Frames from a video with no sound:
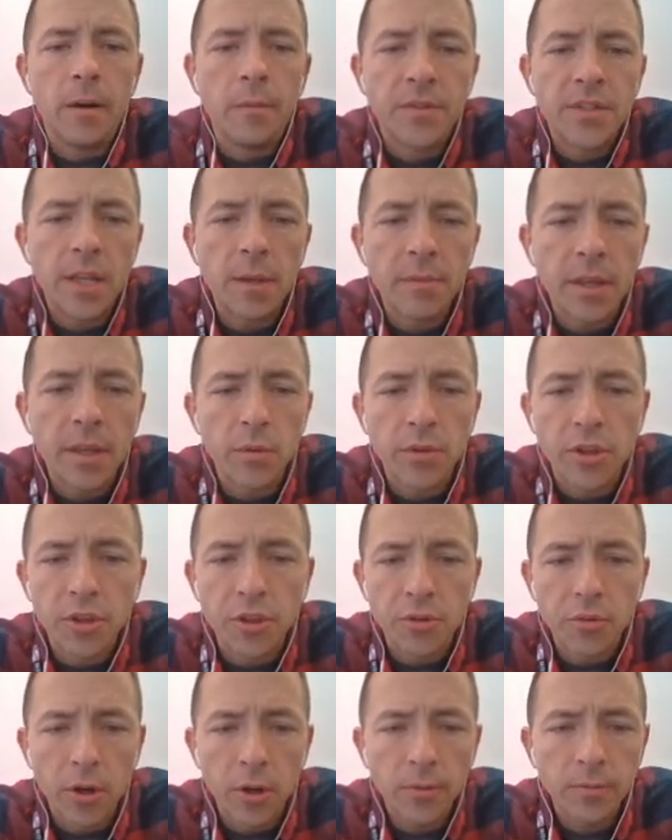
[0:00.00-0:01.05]
Same thing with the
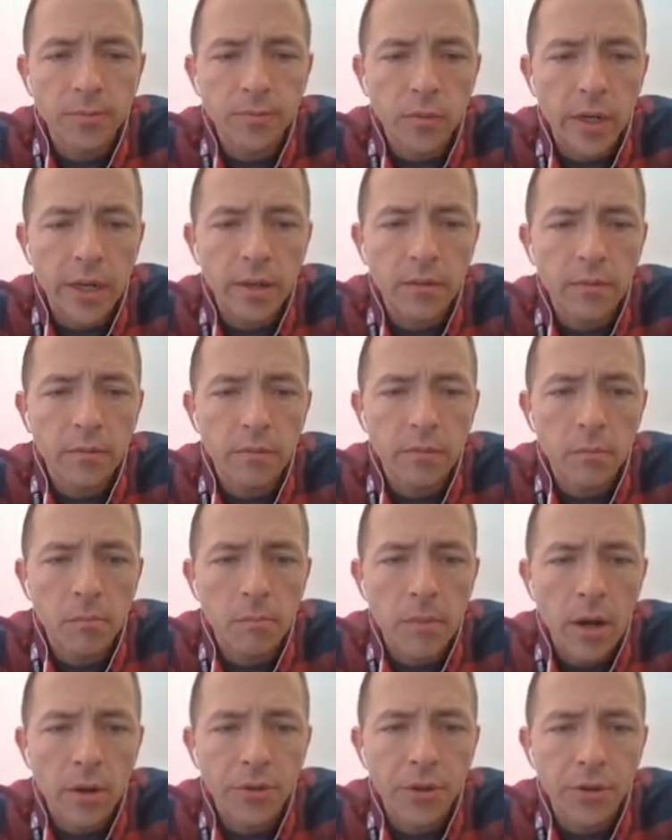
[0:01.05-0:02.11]
throat, right?
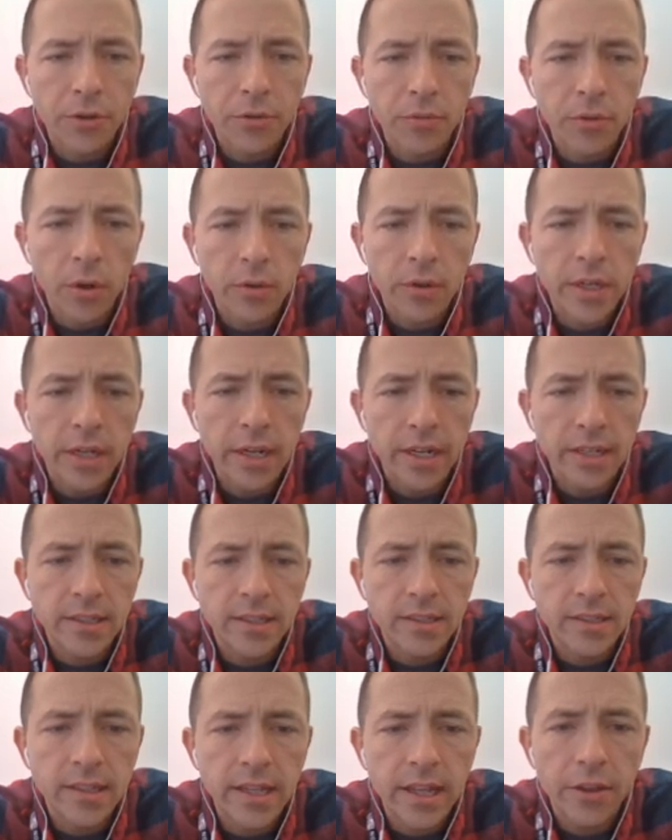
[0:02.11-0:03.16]
Mouth and throat
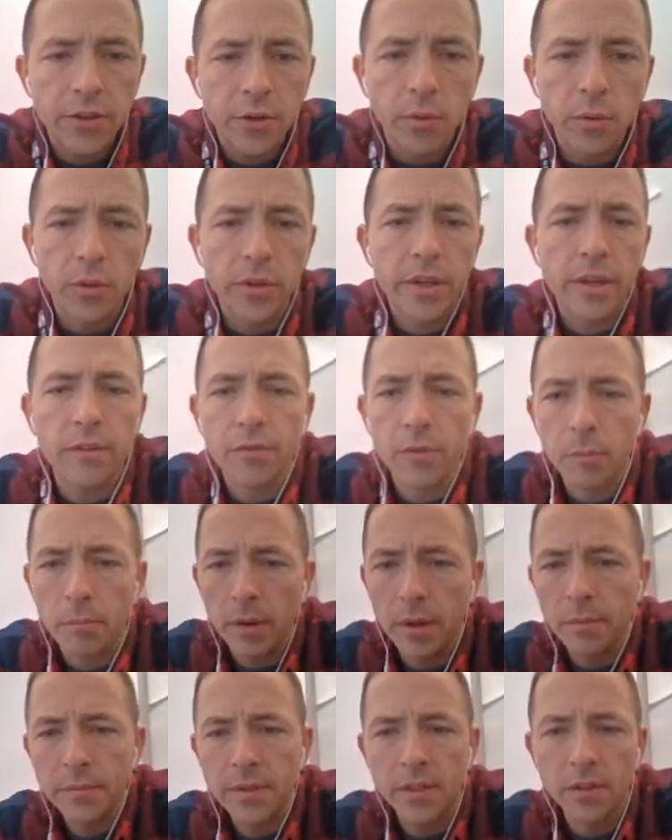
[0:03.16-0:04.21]
connected together. We're looking for
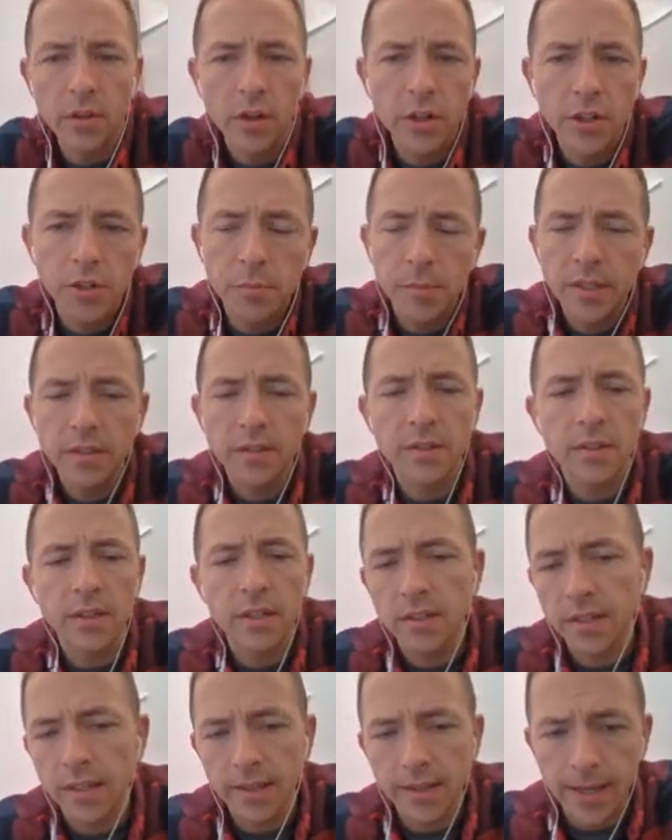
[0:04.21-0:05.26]
bumps, enlargements,
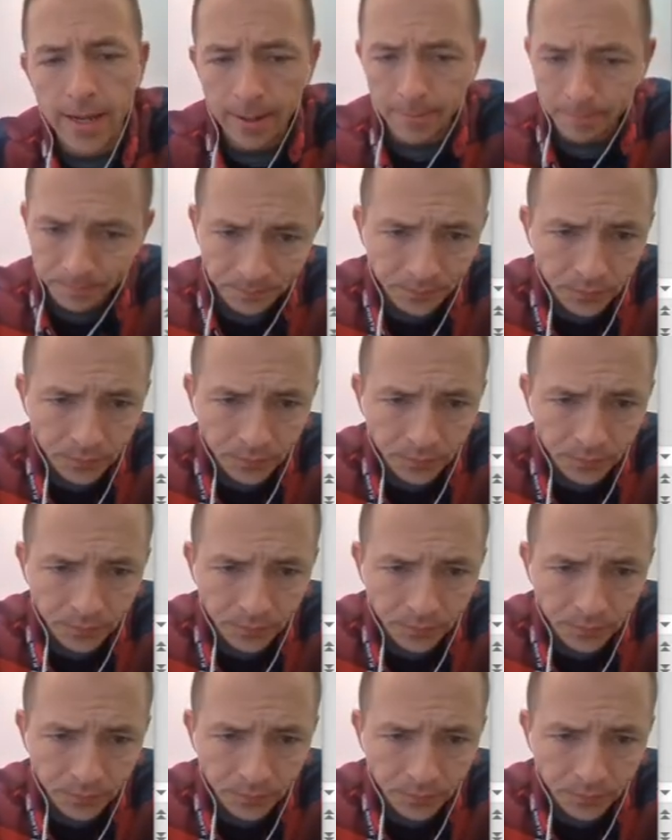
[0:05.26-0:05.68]
things like that.